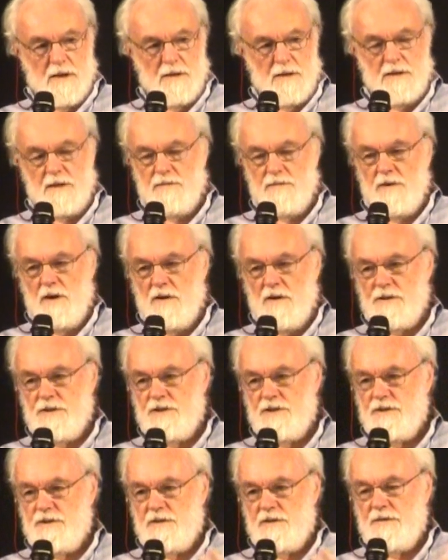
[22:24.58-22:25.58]
In the
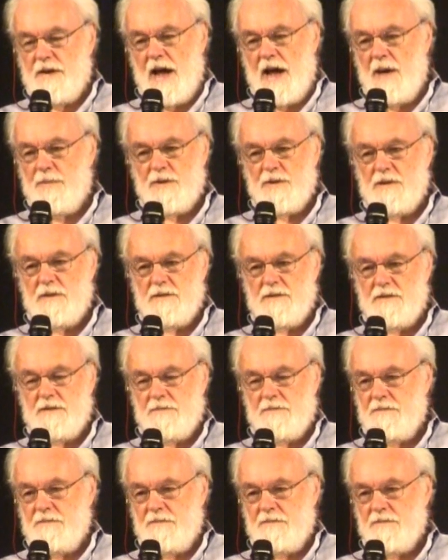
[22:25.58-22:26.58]
origins of
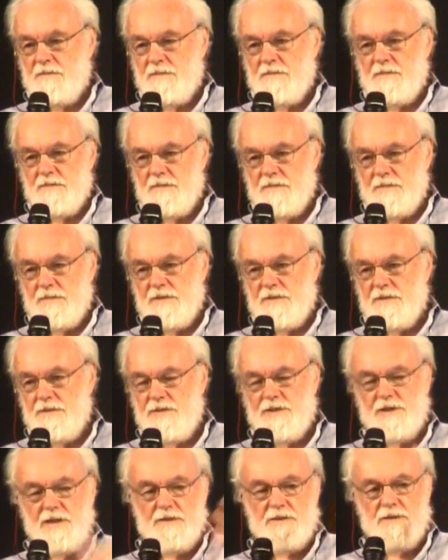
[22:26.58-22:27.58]
capitalism,
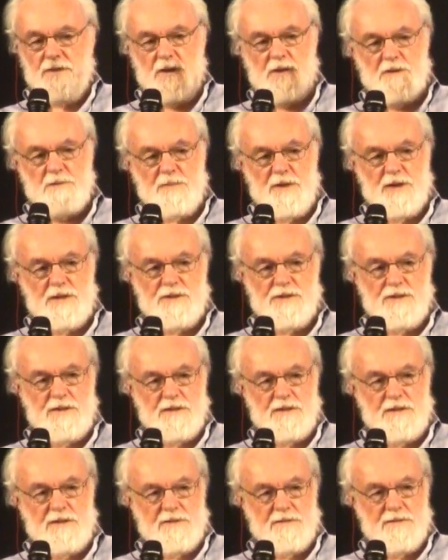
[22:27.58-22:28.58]
you've seen all those
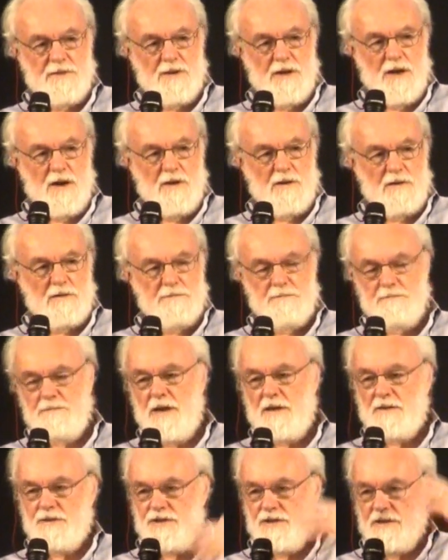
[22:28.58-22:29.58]
pictures of,
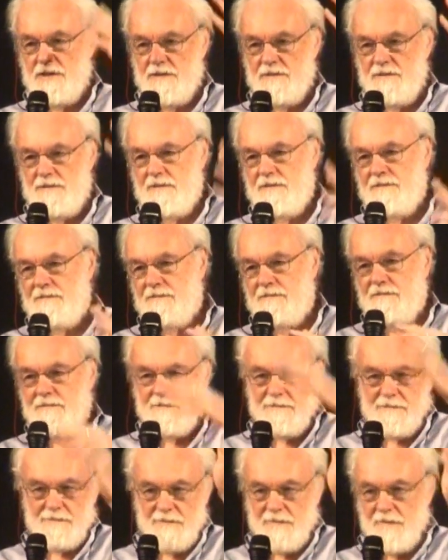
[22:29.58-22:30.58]
belching
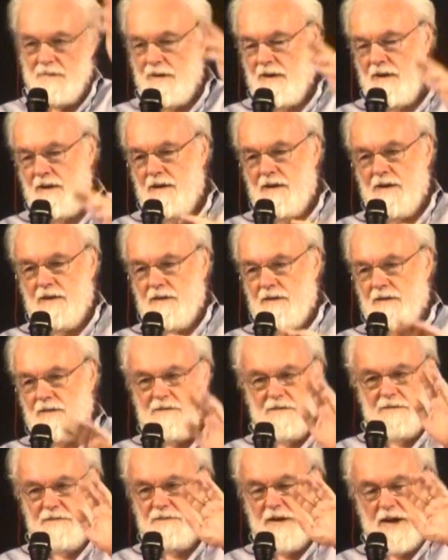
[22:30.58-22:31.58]

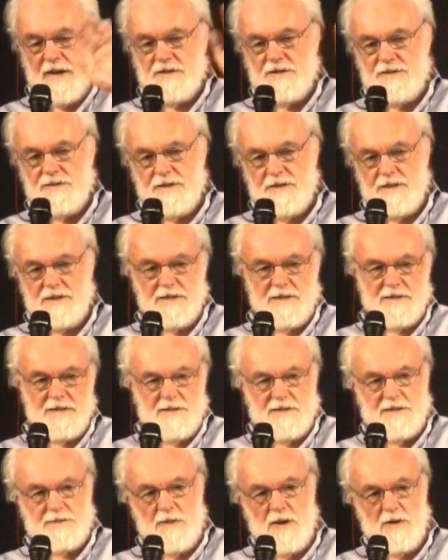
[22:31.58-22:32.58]

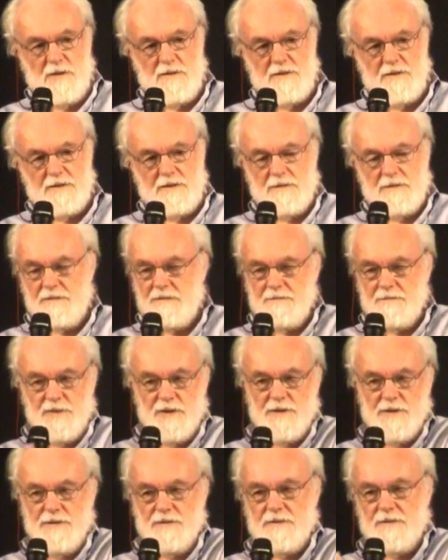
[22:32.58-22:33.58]
factories, smoke and
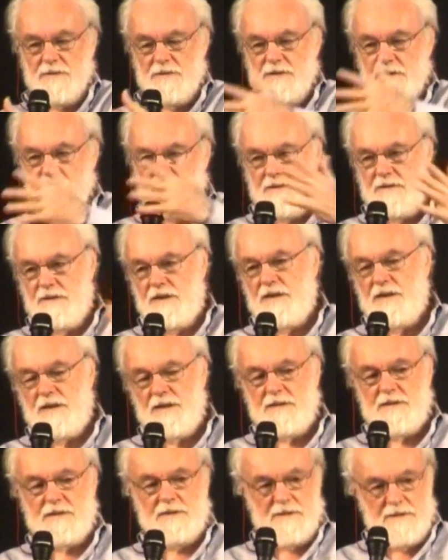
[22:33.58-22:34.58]
pollutants and
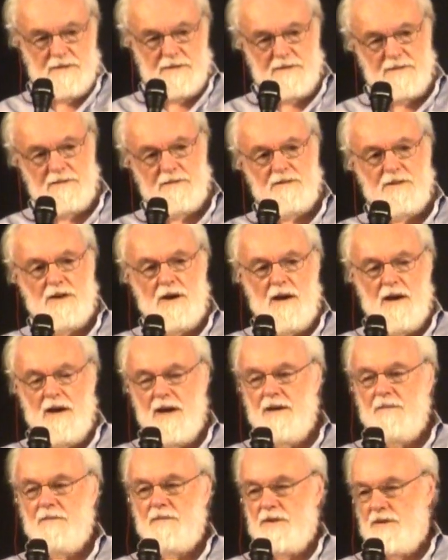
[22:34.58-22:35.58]
dirt and
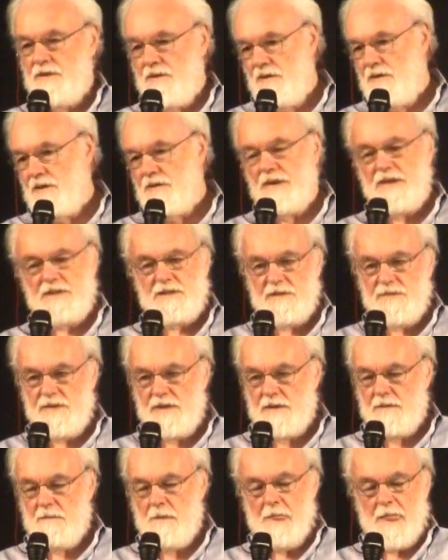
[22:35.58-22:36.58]
grime and all the rest of
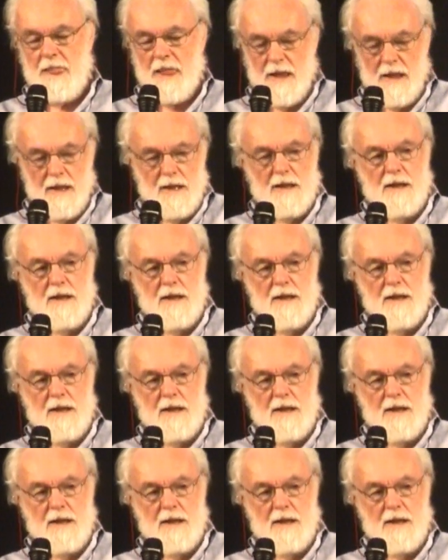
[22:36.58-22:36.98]
it.